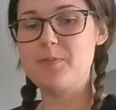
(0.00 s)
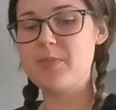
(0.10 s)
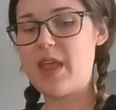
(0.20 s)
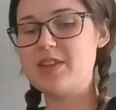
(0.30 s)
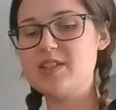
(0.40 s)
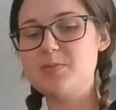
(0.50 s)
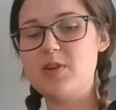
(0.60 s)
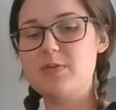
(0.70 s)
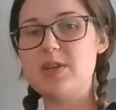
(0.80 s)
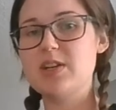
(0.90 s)
At this
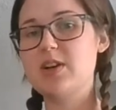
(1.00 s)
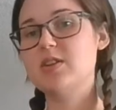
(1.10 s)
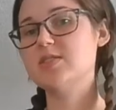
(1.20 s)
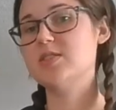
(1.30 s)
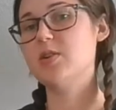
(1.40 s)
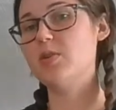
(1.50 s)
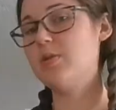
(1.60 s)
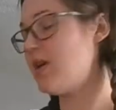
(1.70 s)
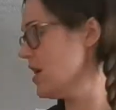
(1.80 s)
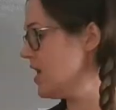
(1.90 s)
point, we could also
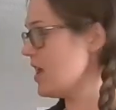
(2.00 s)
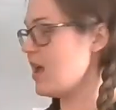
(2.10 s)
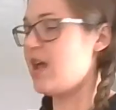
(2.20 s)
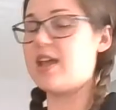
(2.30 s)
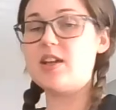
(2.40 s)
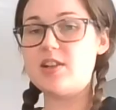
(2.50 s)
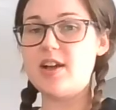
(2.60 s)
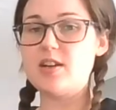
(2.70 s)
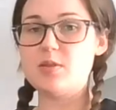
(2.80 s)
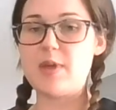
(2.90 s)

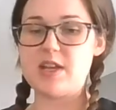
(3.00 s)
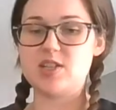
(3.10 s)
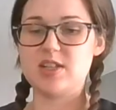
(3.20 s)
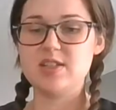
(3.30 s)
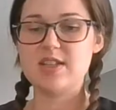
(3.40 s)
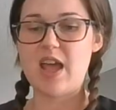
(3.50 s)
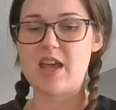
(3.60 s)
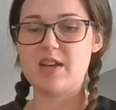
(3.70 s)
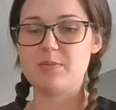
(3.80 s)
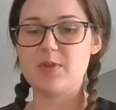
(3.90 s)
incline our patient
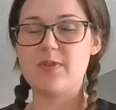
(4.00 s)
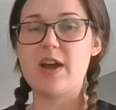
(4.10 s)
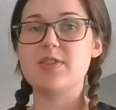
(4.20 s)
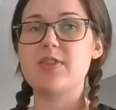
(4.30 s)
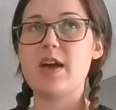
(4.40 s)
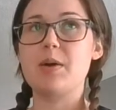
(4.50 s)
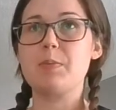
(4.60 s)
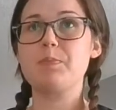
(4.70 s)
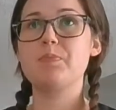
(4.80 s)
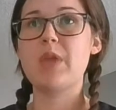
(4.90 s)
and provide
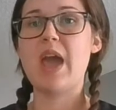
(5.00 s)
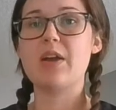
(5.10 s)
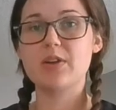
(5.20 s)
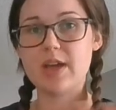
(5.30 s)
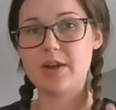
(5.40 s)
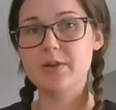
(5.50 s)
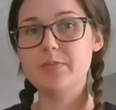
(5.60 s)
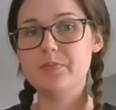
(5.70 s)
them hair care.